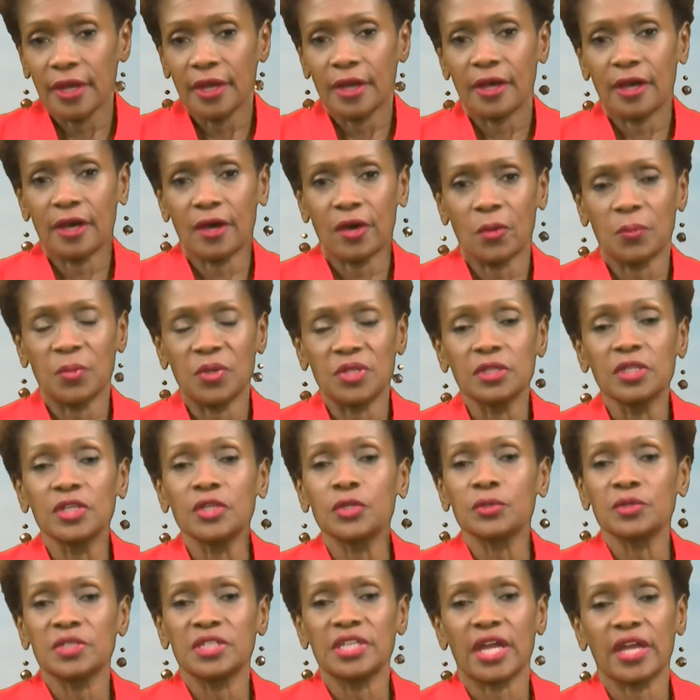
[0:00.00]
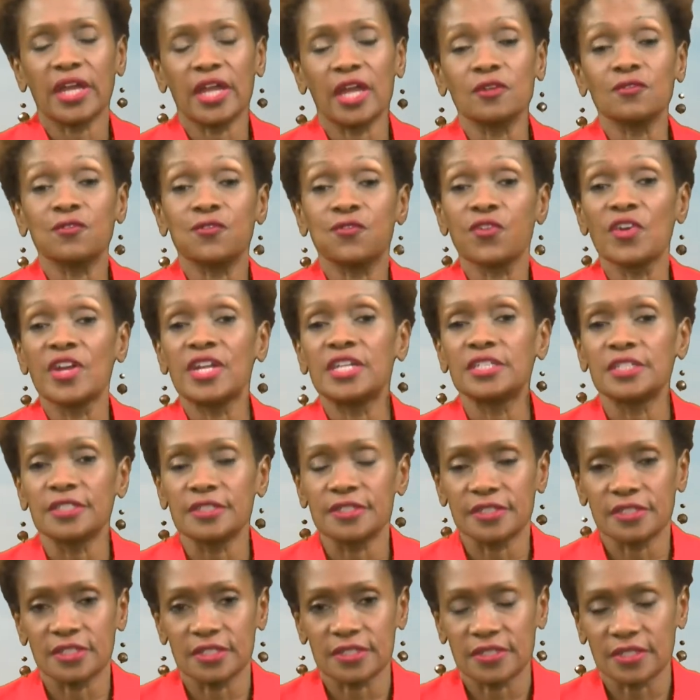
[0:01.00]
but literally I had
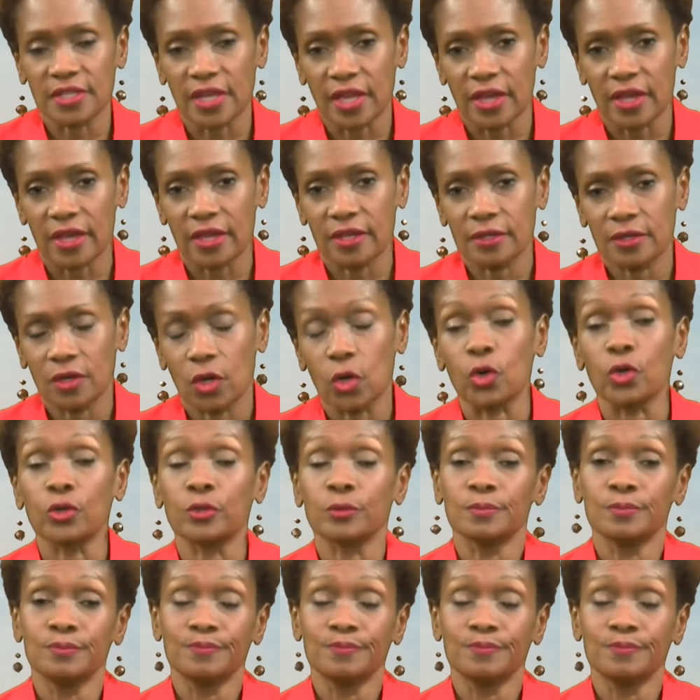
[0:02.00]
friends to say, or